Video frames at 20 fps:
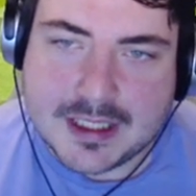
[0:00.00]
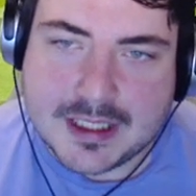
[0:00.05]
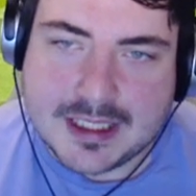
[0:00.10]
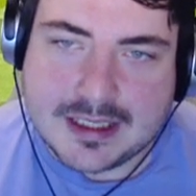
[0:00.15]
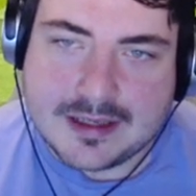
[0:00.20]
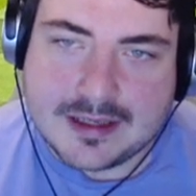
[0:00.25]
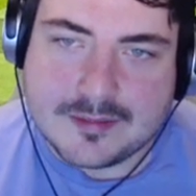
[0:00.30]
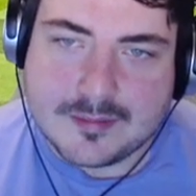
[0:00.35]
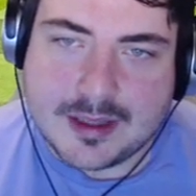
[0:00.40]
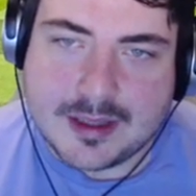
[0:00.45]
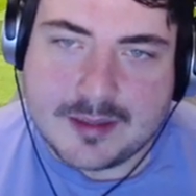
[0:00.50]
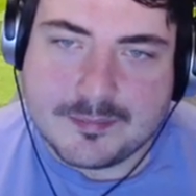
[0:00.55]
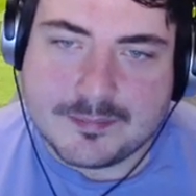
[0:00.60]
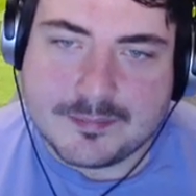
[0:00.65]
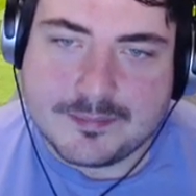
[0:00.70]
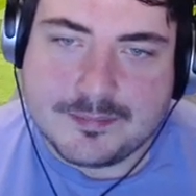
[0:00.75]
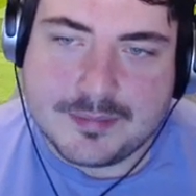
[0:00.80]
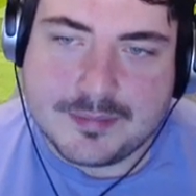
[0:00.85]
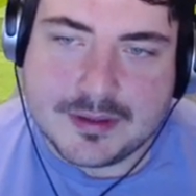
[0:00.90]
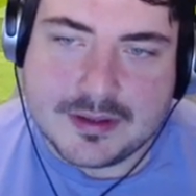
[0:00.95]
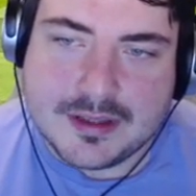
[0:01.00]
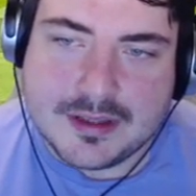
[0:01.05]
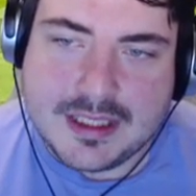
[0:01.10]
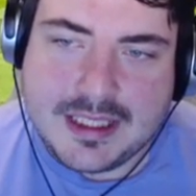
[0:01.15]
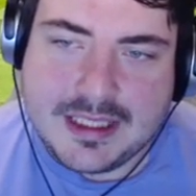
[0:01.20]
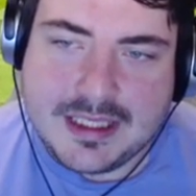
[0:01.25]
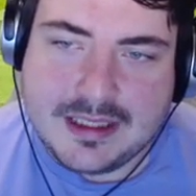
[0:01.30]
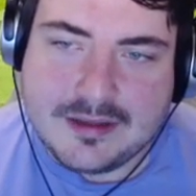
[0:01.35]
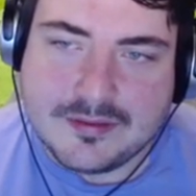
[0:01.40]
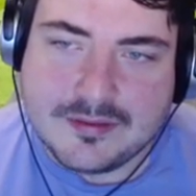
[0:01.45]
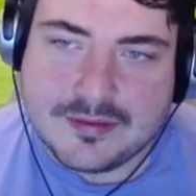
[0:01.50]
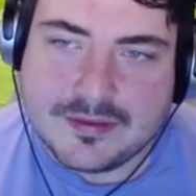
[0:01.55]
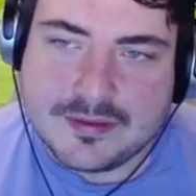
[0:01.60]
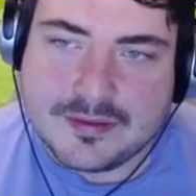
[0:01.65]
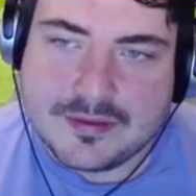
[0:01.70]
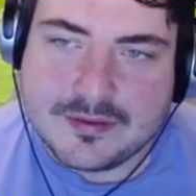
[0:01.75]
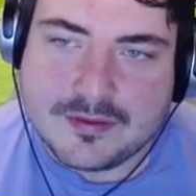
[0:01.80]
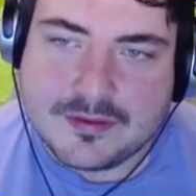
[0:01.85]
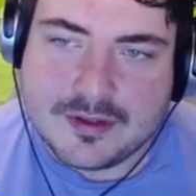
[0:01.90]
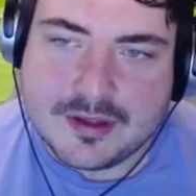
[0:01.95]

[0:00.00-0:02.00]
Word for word: and I, I believe.